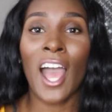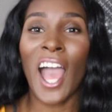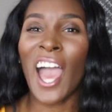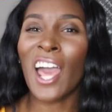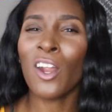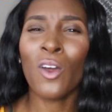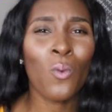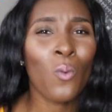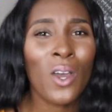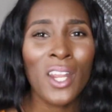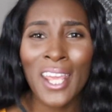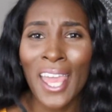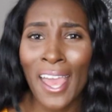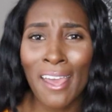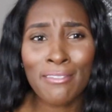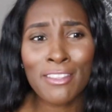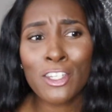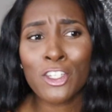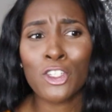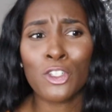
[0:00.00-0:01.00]
I don't want to
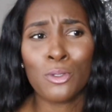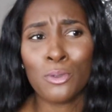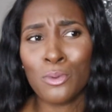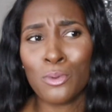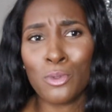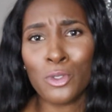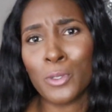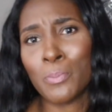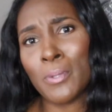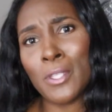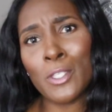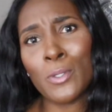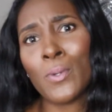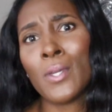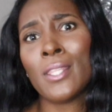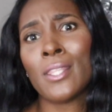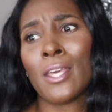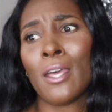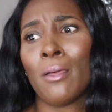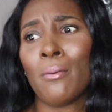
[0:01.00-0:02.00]
have to choose
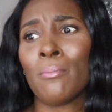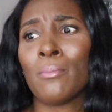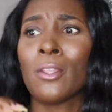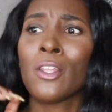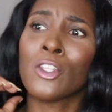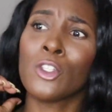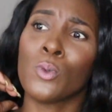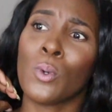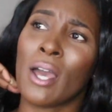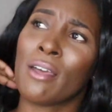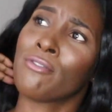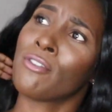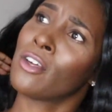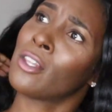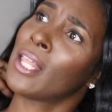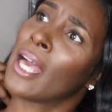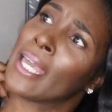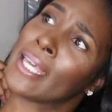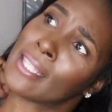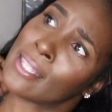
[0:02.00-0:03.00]
between them. Do I
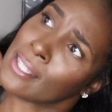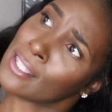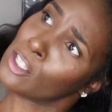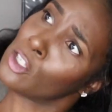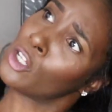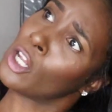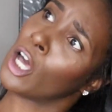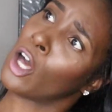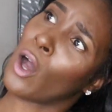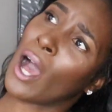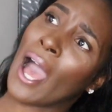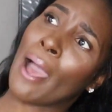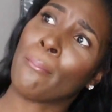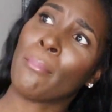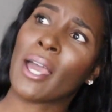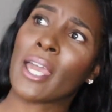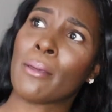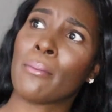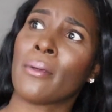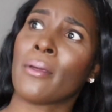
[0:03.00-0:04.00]
feel like, I
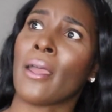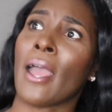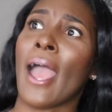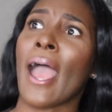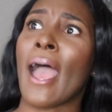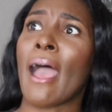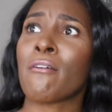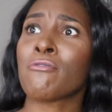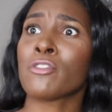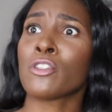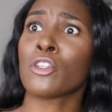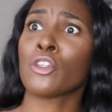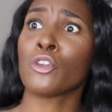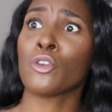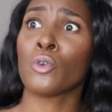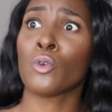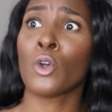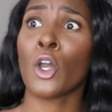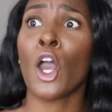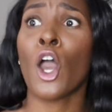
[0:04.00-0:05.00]
might have
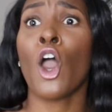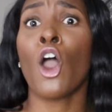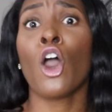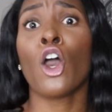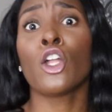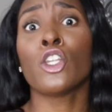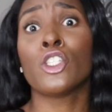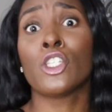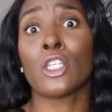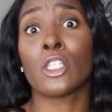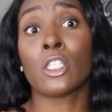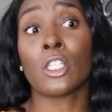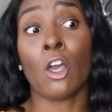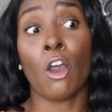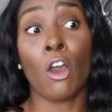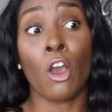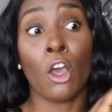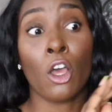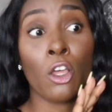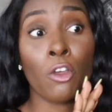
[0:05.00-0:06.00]
to just
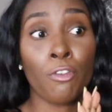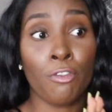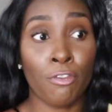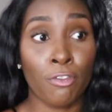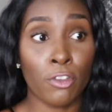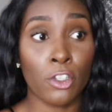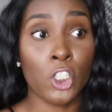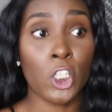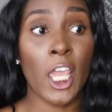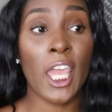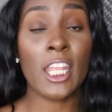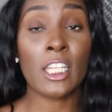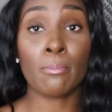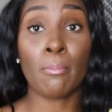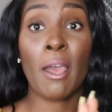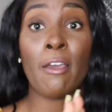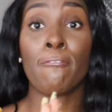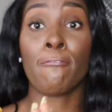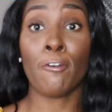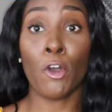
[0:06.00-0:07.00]
change
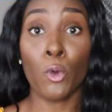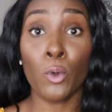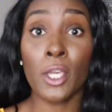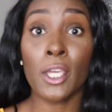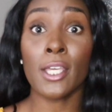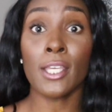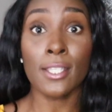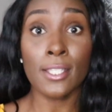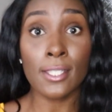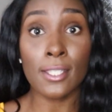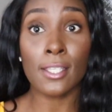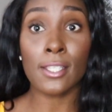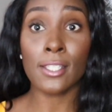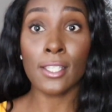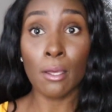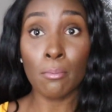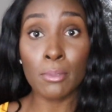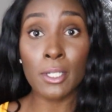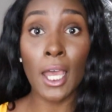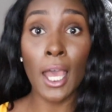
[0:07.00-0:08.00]
my focus
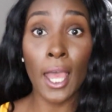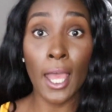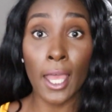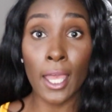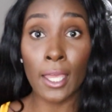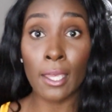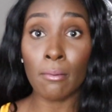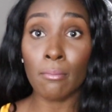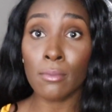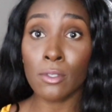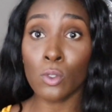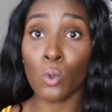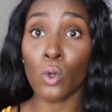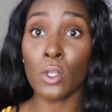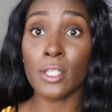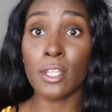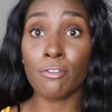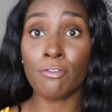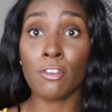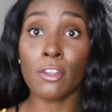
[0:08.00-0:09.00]
sometimes
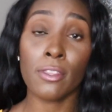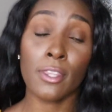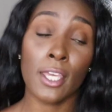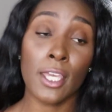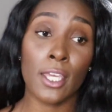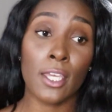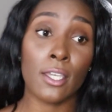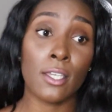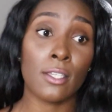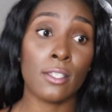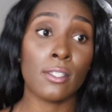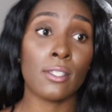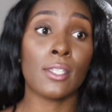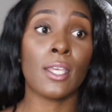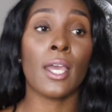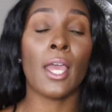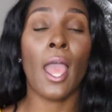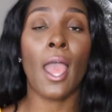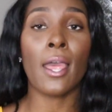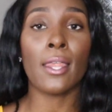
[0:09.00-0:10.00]
on different
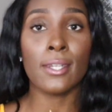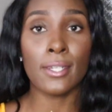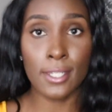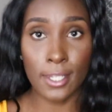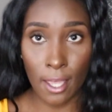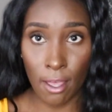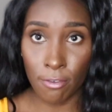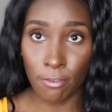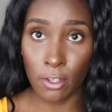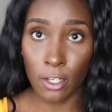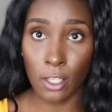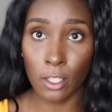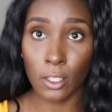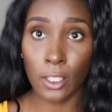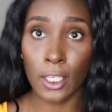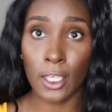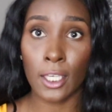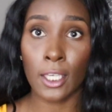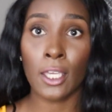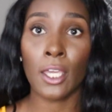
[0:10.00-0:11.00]
things?
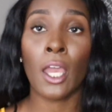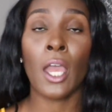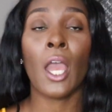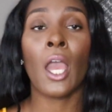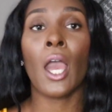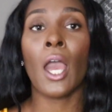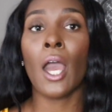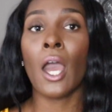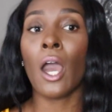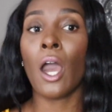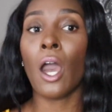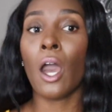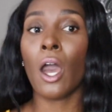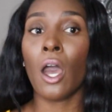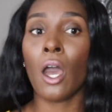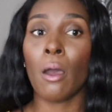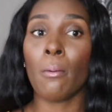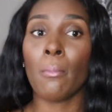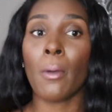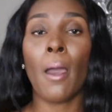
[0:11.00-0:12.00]
Definitely.
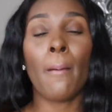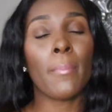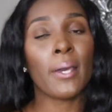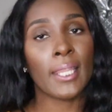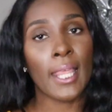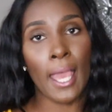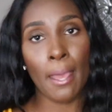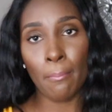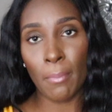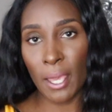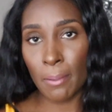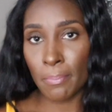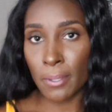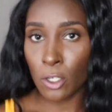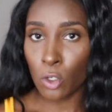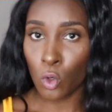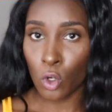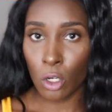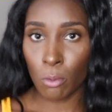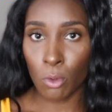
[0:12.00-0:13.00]
But that might
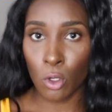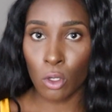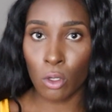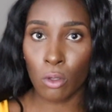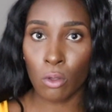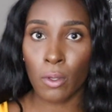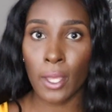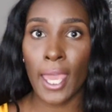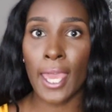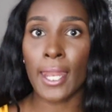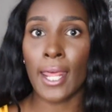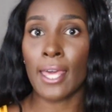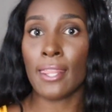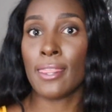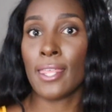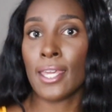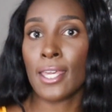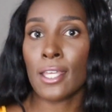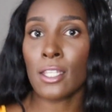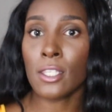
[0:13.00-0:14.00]
be normal, and I
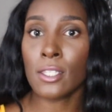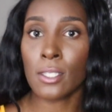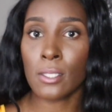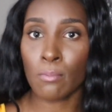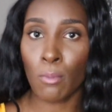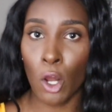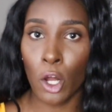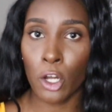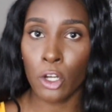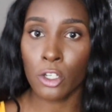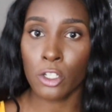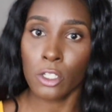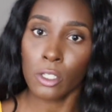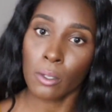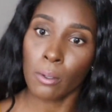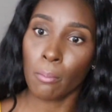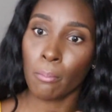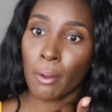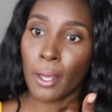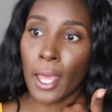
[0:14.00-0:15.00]
think it's smart.
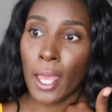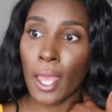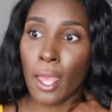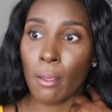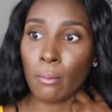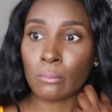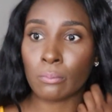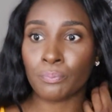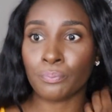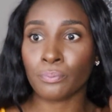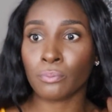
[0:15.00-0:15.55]
But,